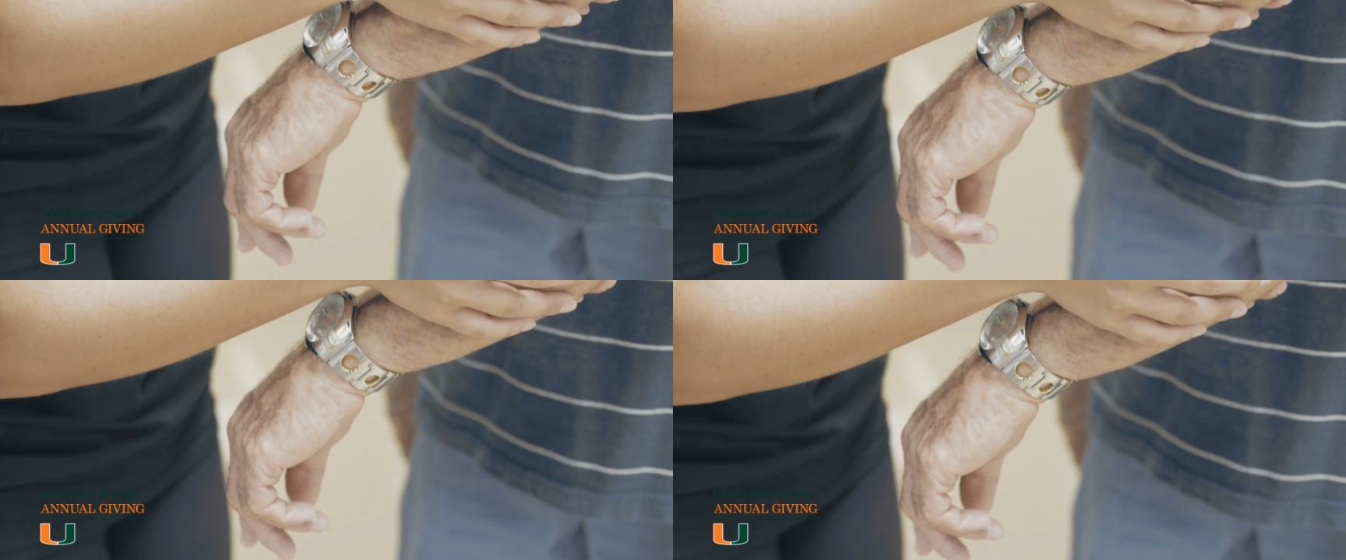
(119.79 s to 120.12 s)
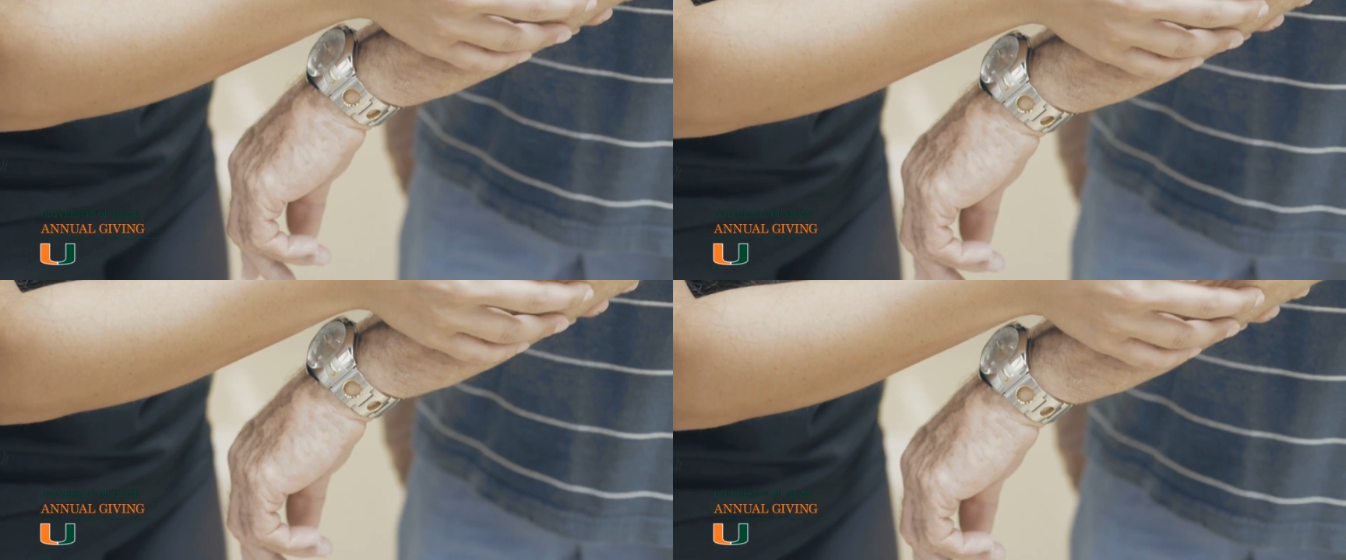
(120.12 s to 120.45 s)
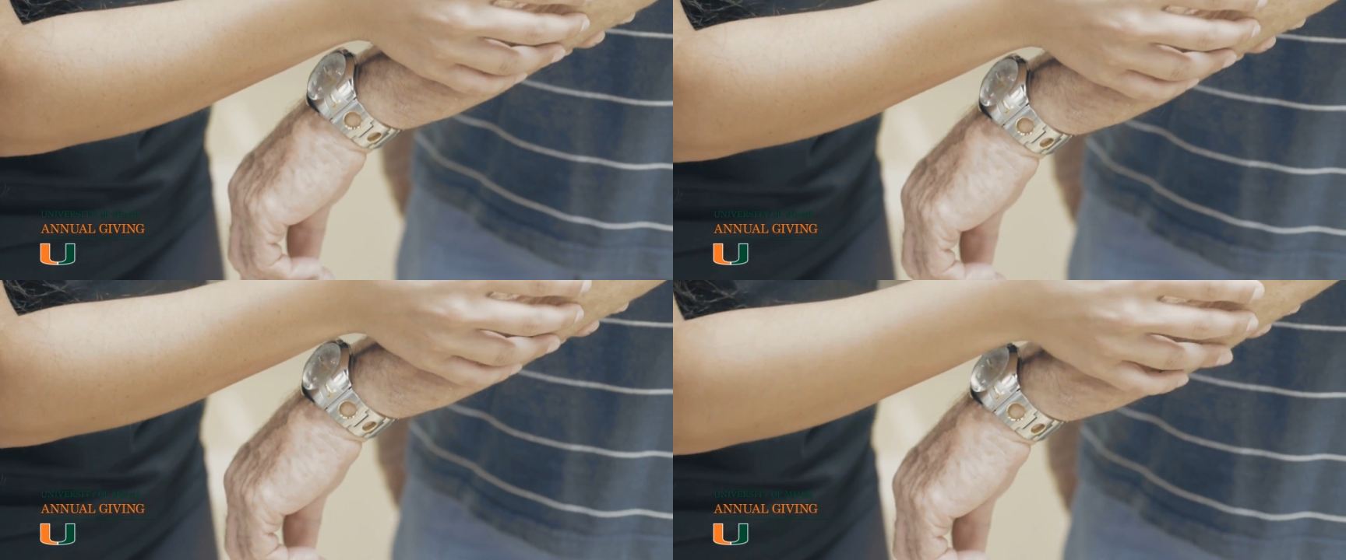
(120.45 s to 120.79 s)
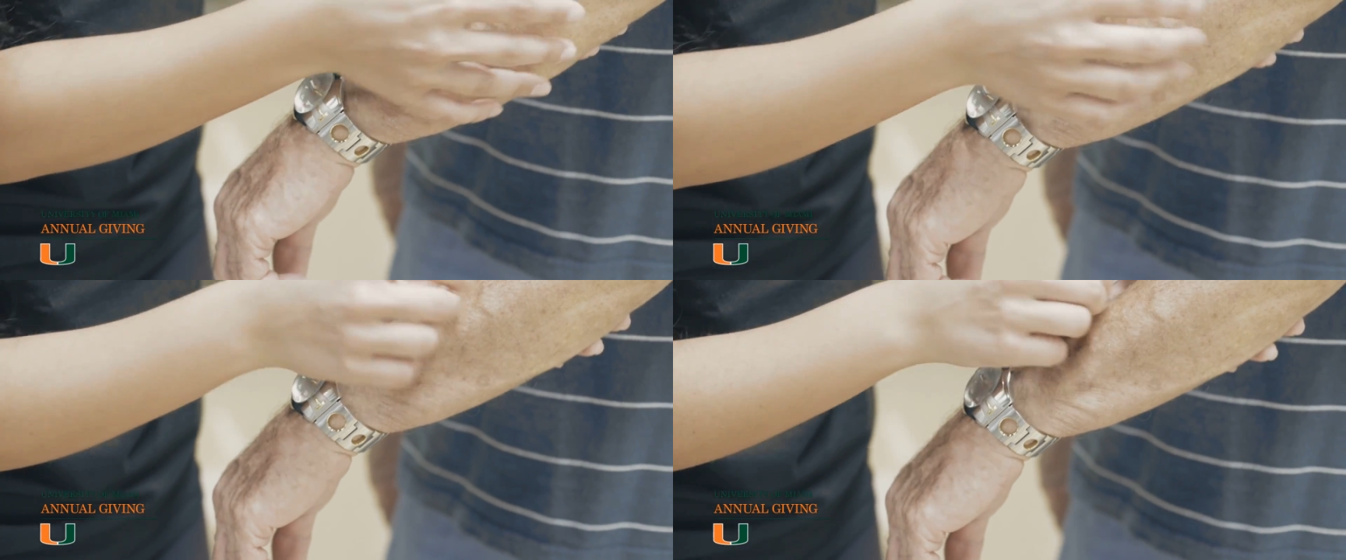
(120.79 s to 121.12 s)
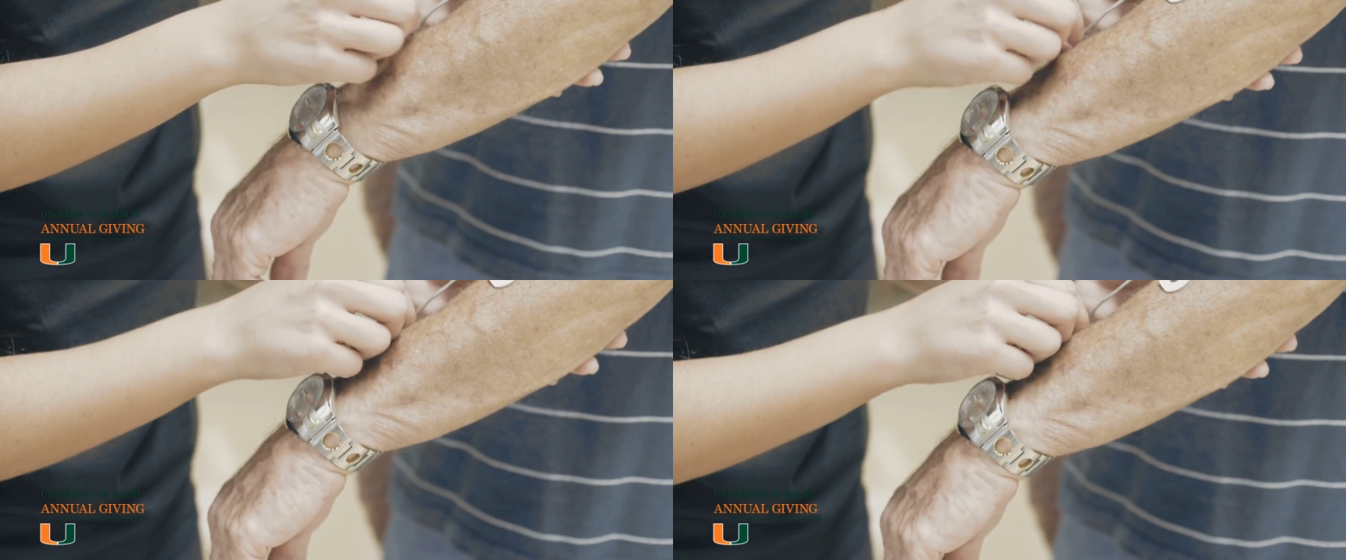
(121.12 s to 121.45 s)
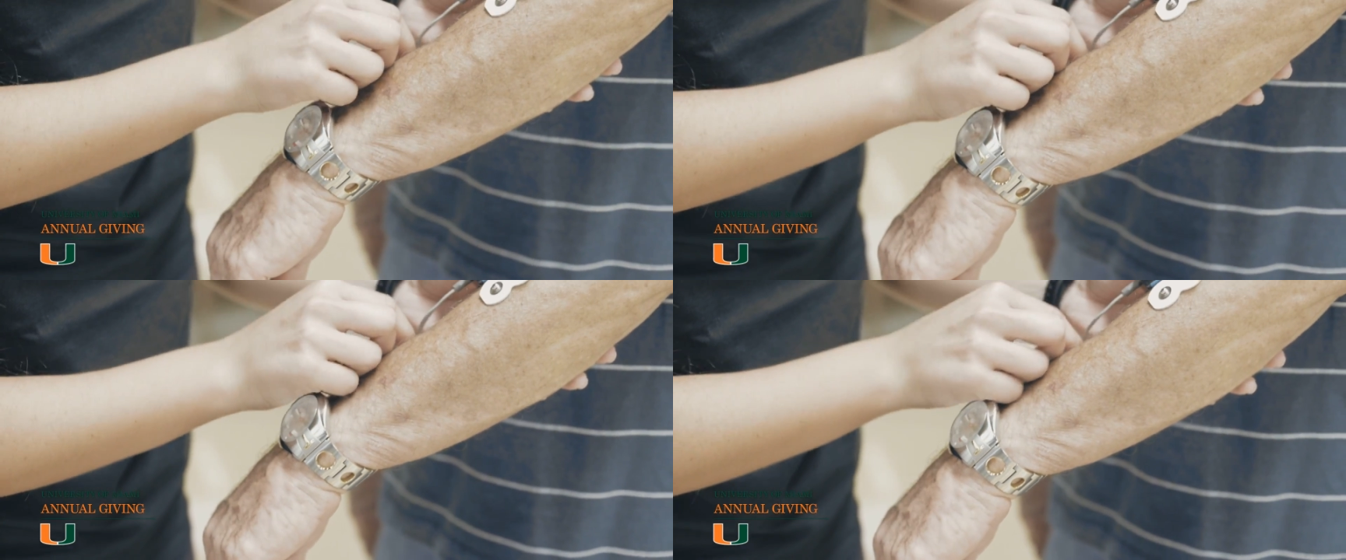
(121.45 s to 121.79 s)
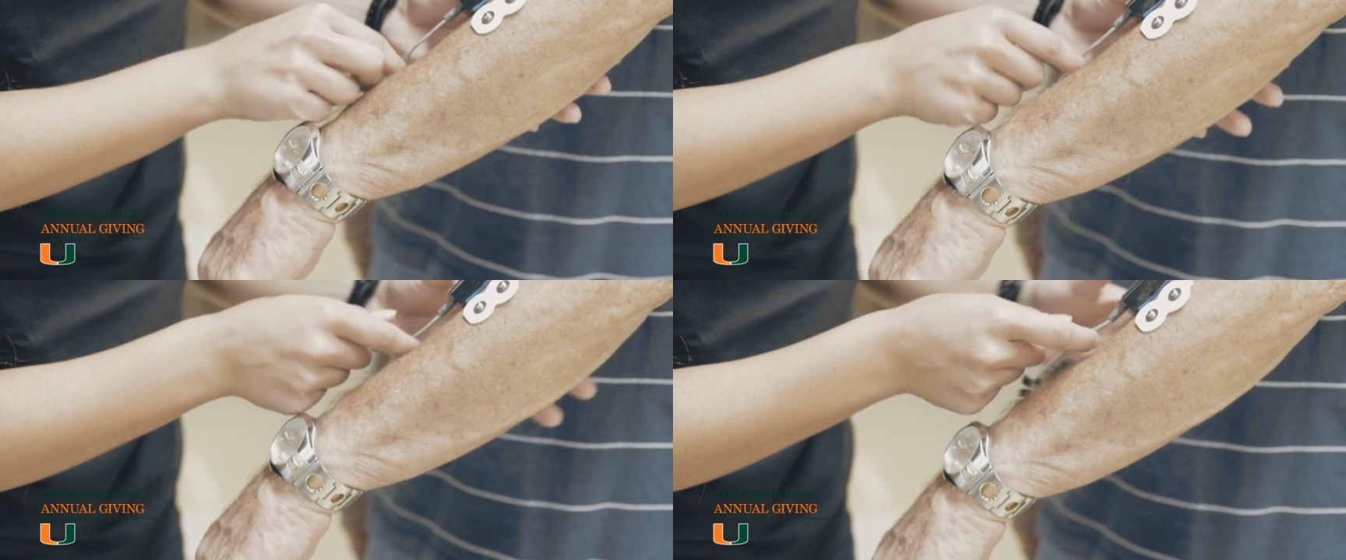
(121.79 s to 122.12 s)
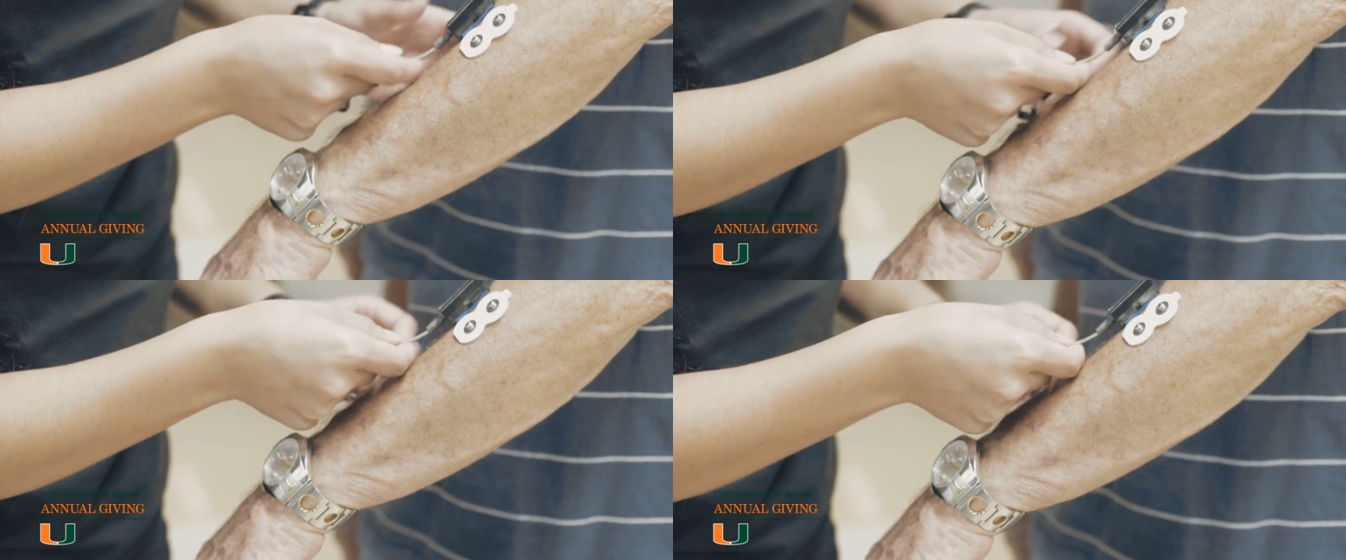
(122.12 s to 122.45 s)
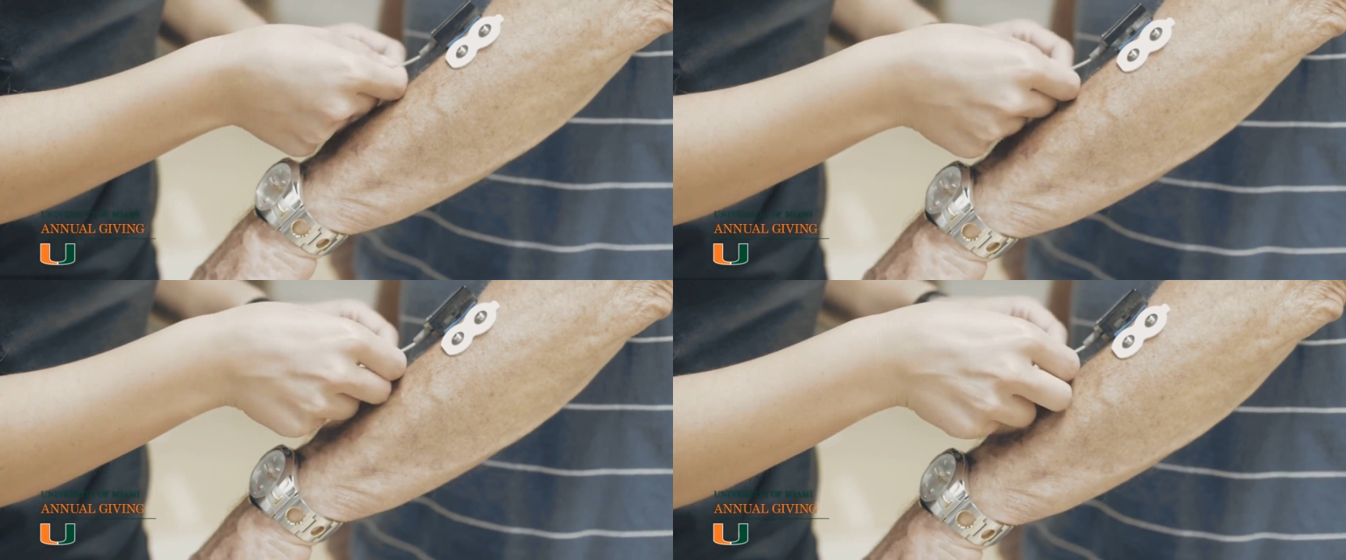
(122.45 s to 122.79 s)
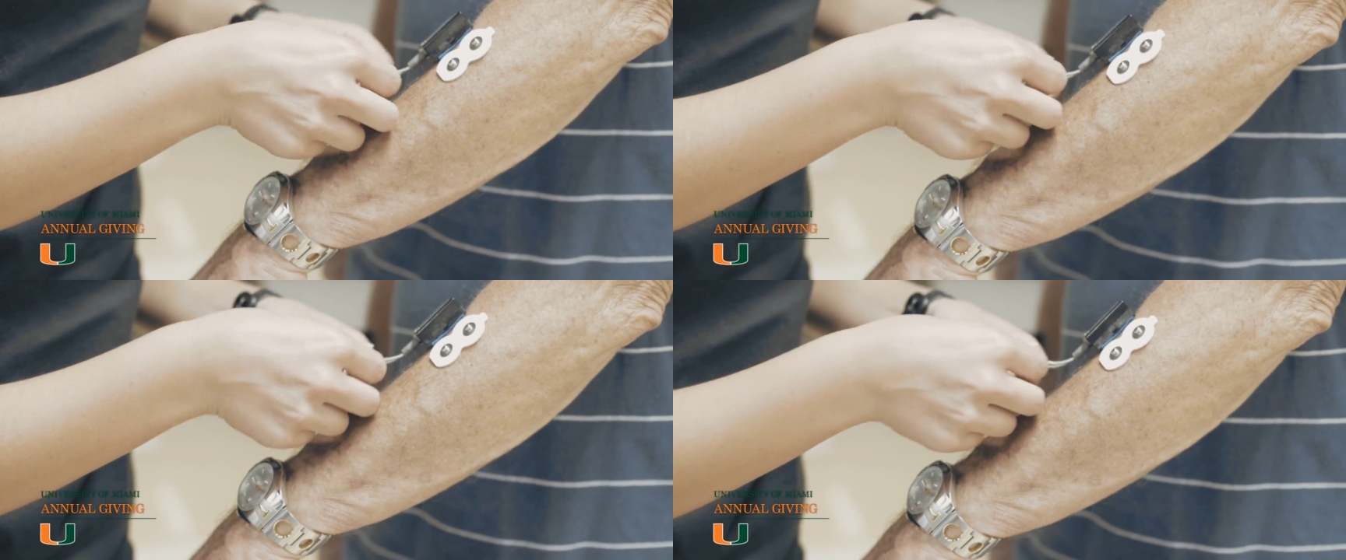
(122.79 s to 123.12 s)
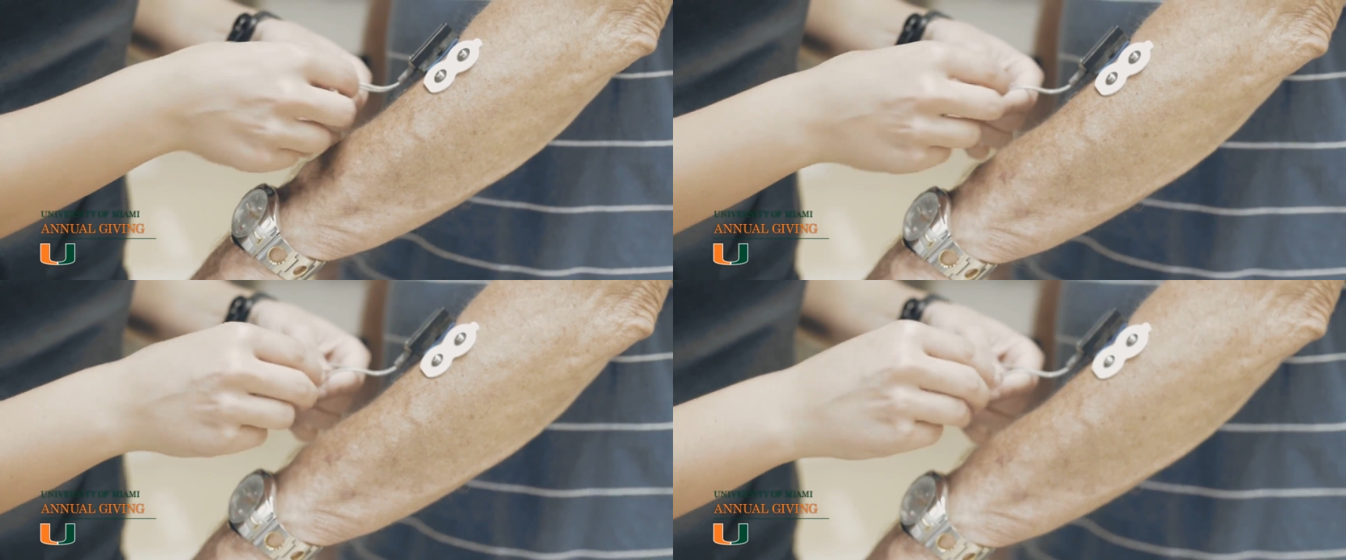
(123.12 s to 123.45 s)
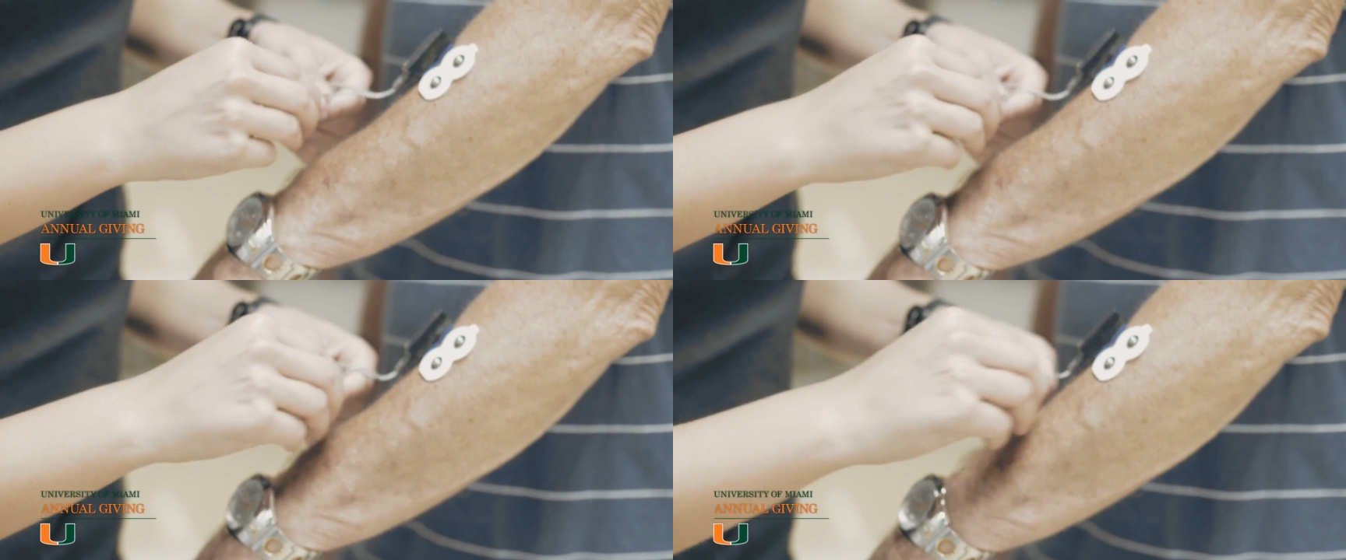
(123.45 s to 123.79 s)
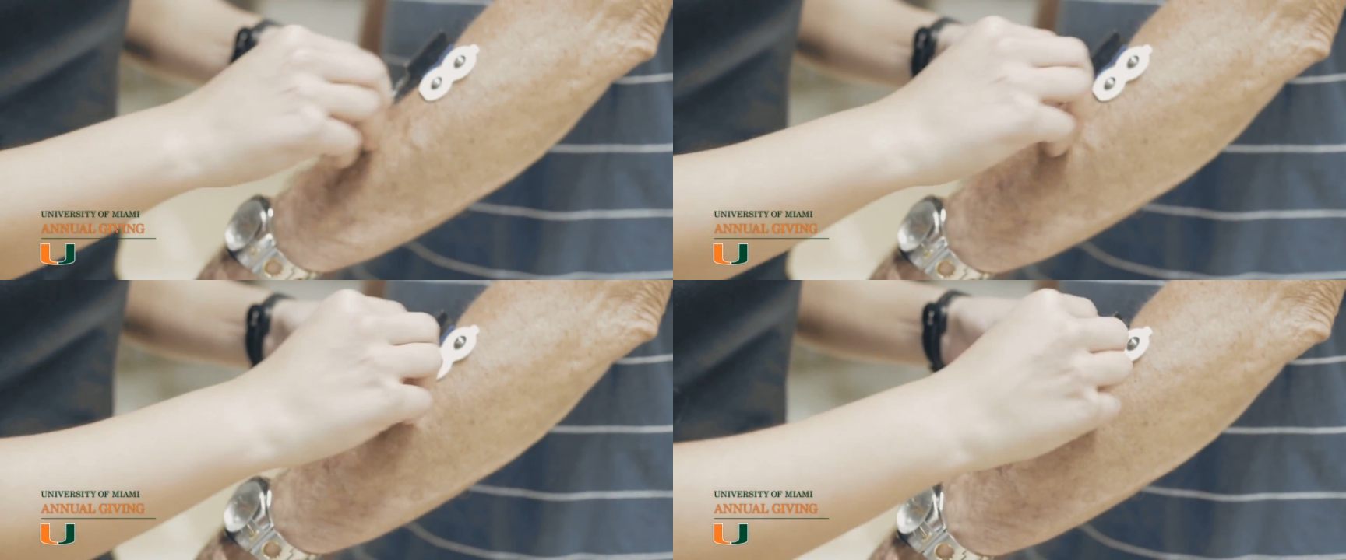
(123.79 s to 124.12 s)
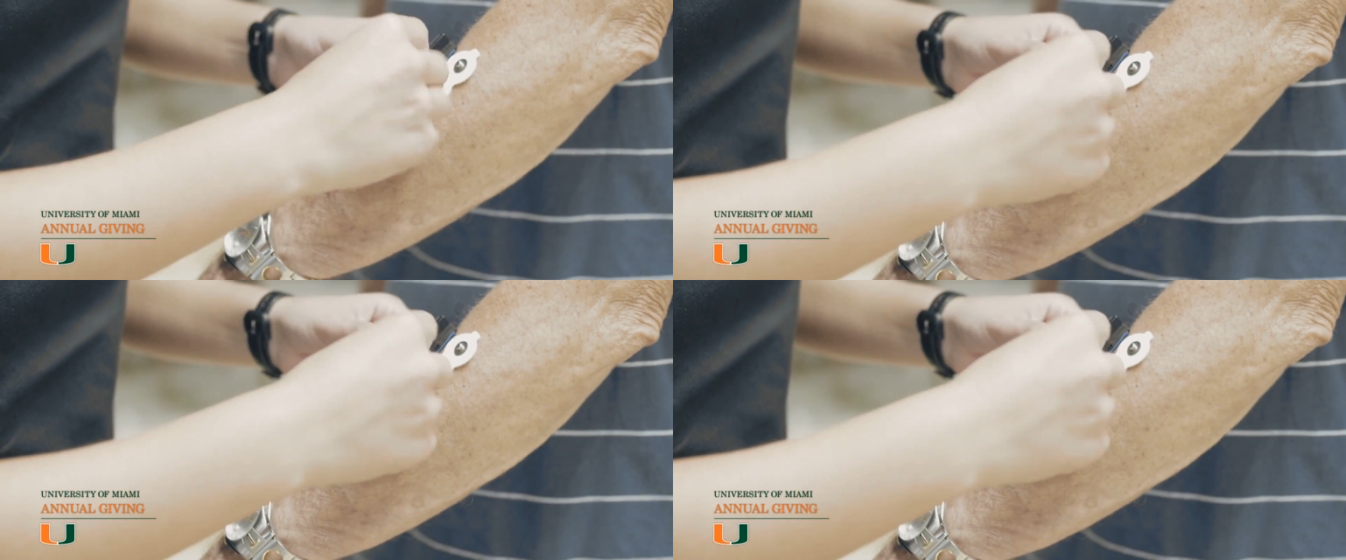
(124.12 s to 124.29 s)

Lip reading: (no speaker visible)